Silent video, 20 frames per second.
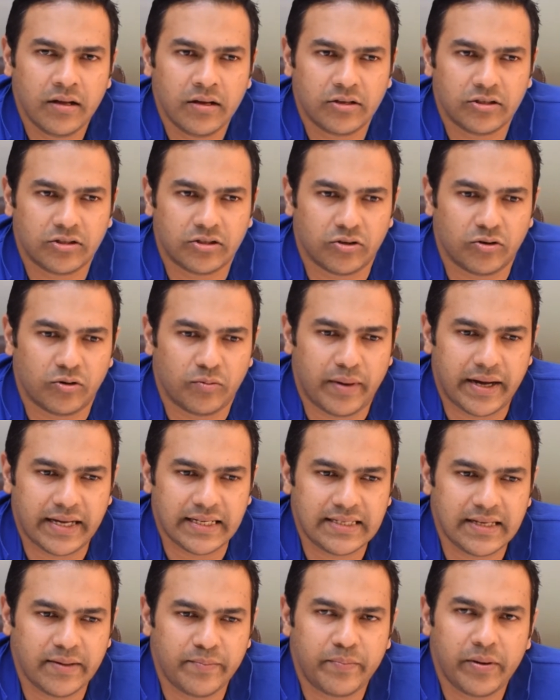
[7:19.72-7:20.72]
So by
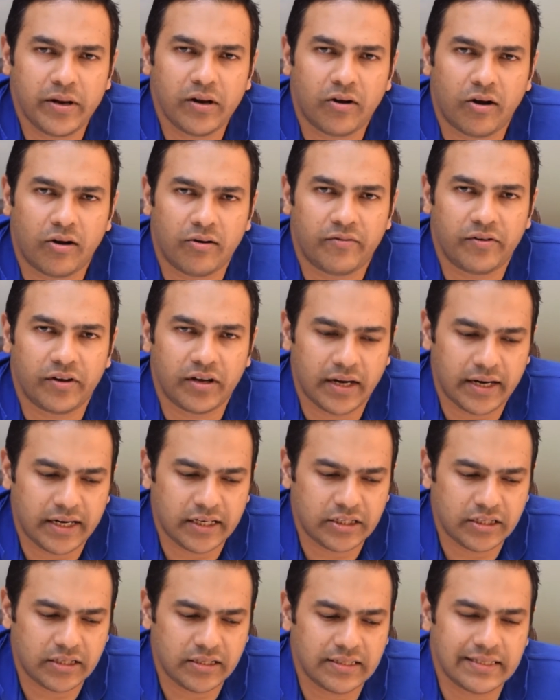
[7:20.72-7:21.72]
simple
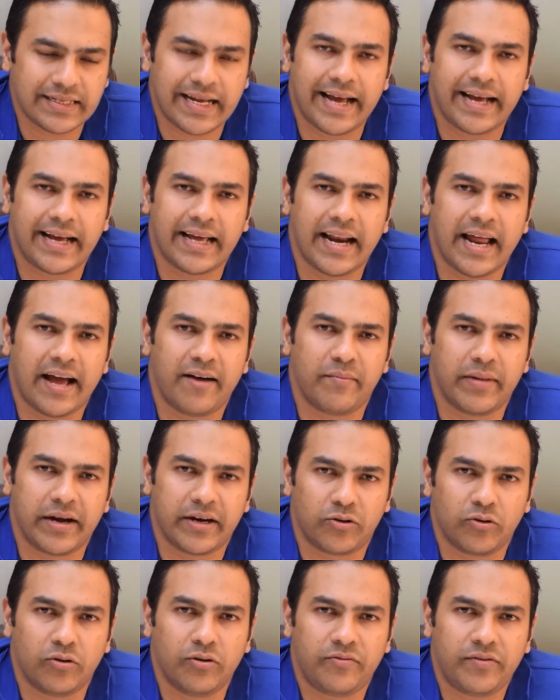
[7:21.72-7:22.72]
configurations, I can have
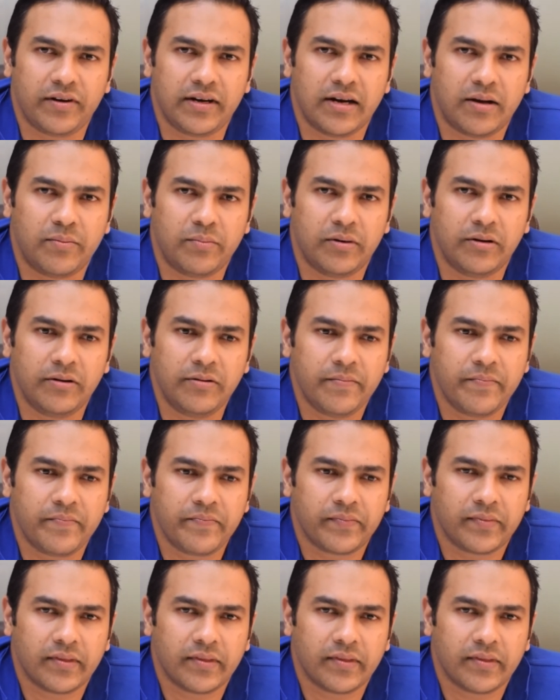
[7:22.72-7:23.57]
my toll-free number,